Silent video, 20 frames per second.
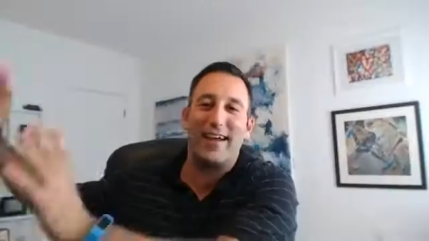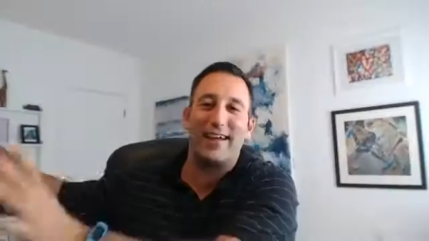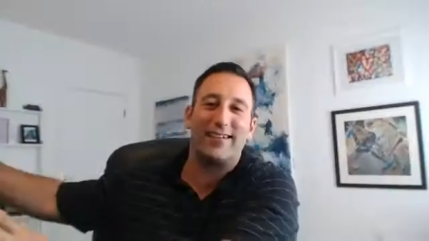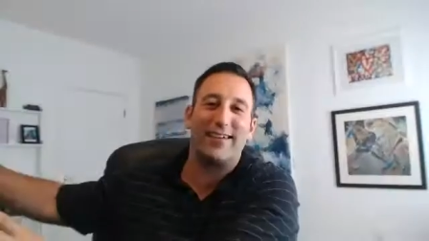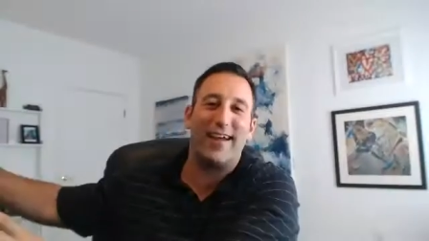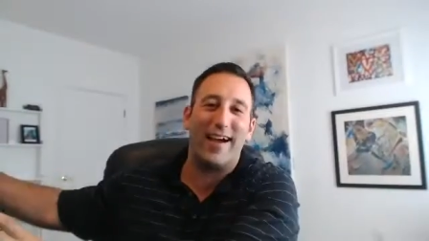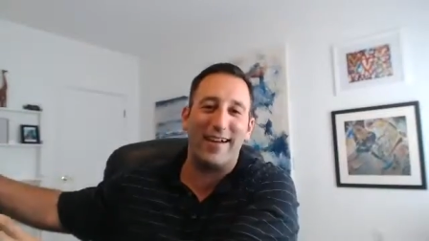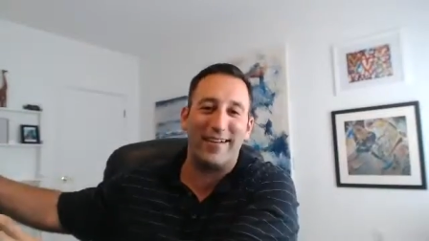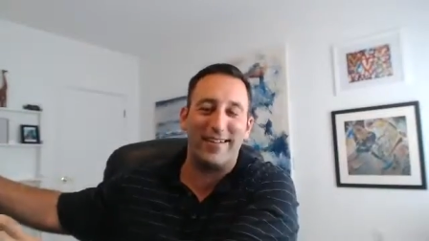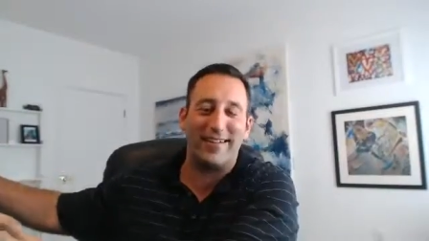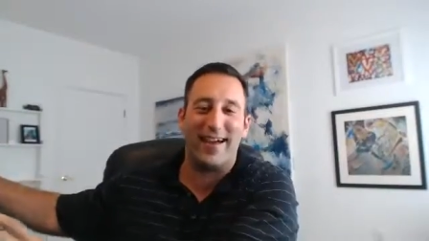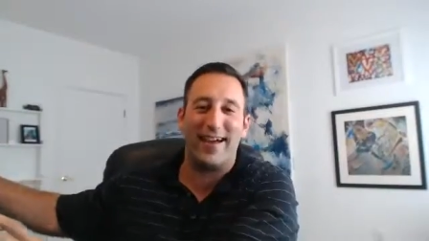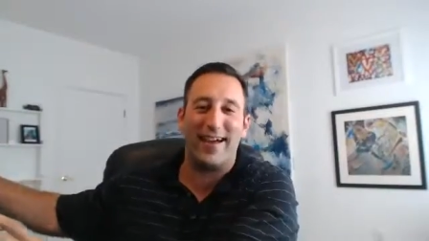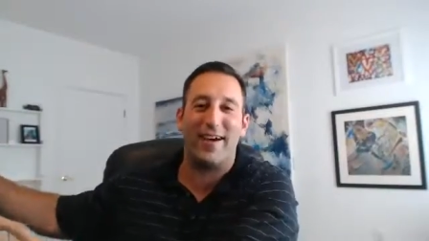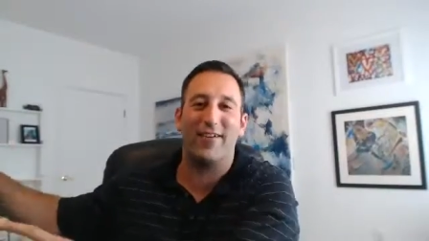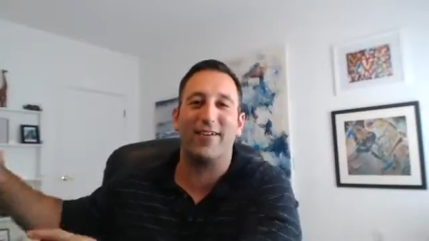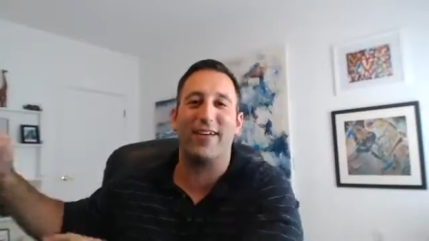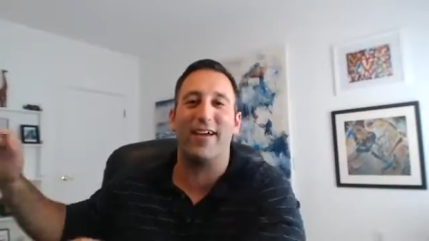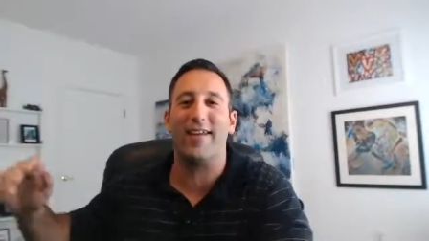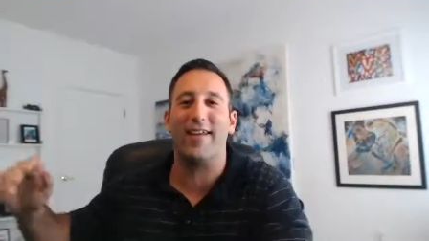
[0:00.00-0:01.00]
get tied
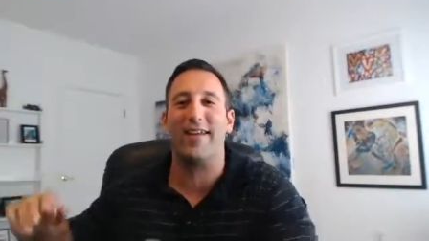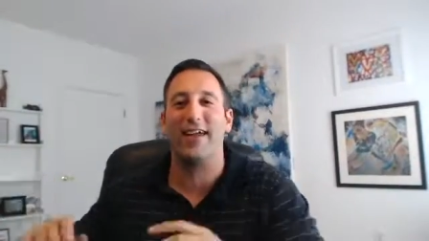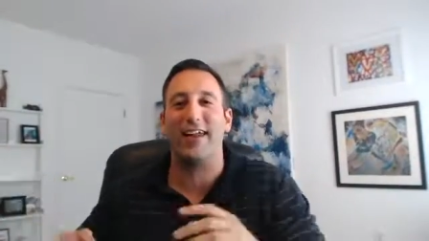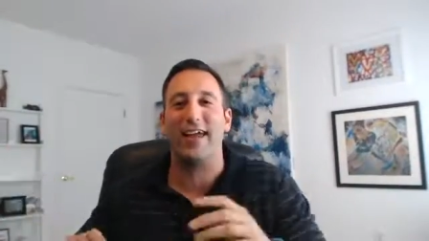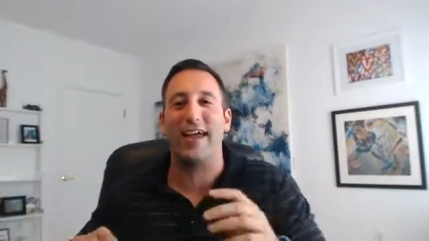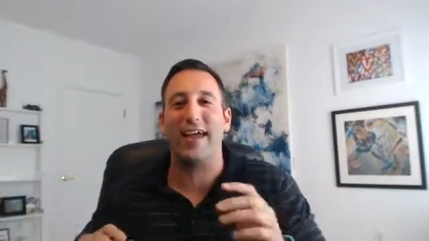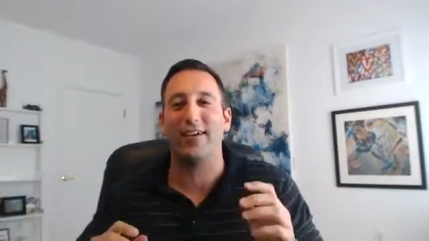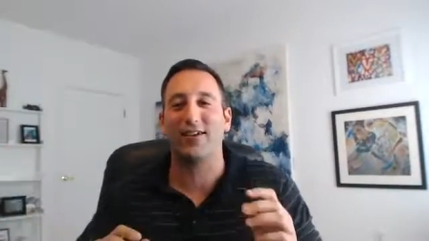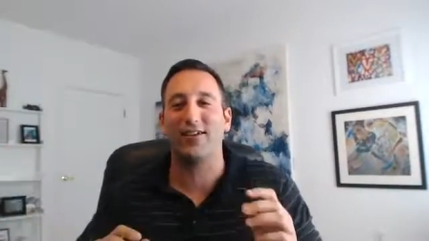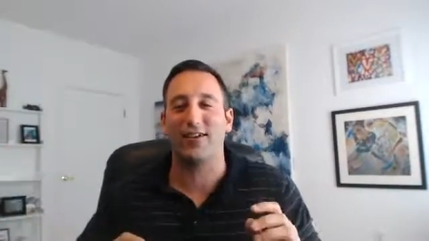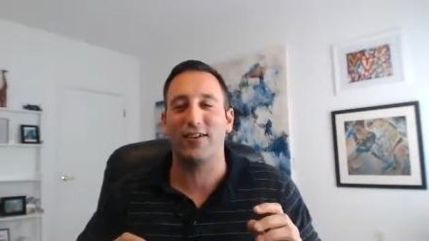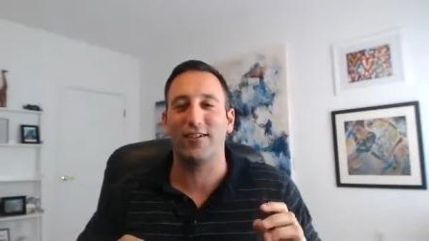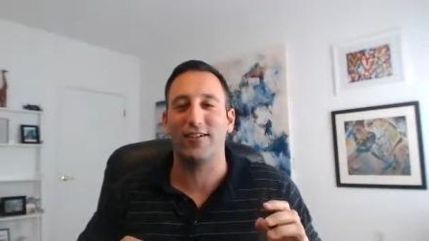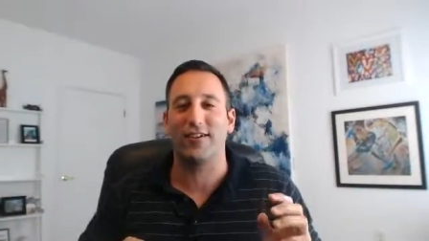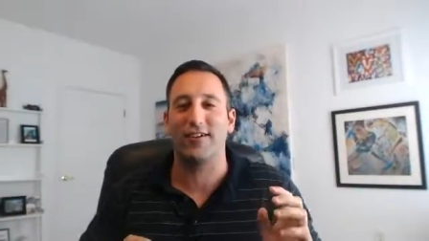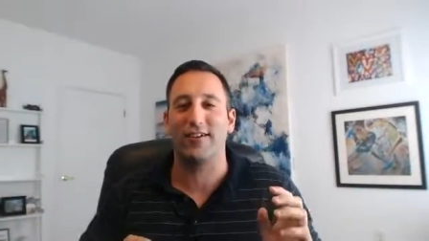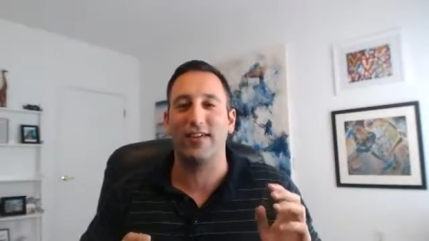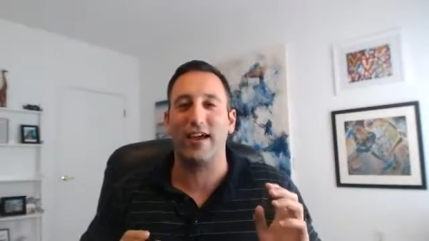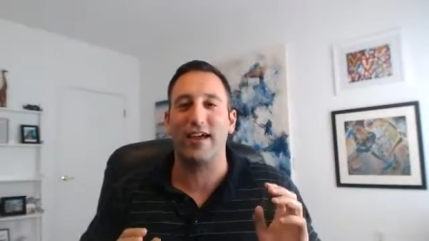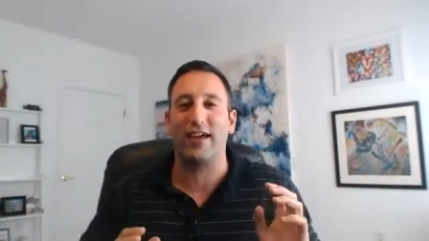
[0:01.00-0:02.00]
down. And then anxious
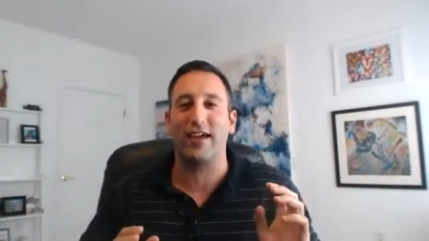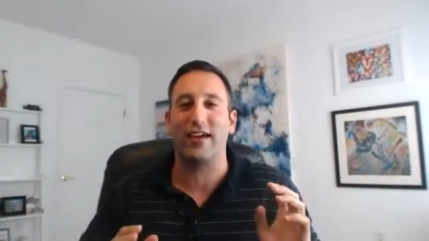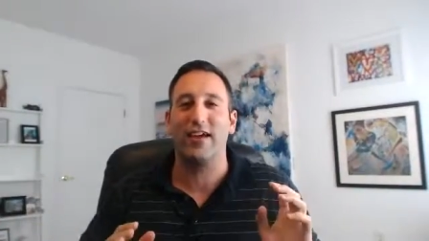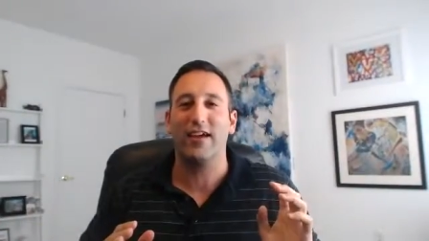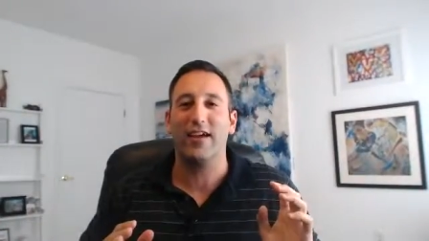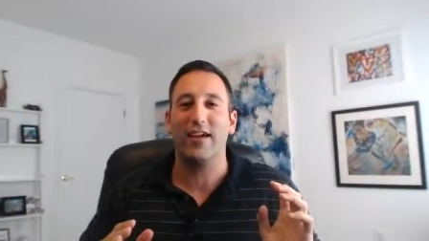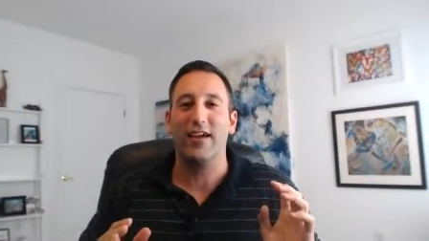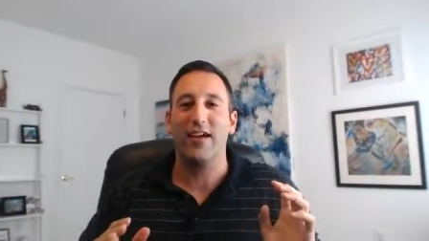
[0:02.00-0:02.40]
is like,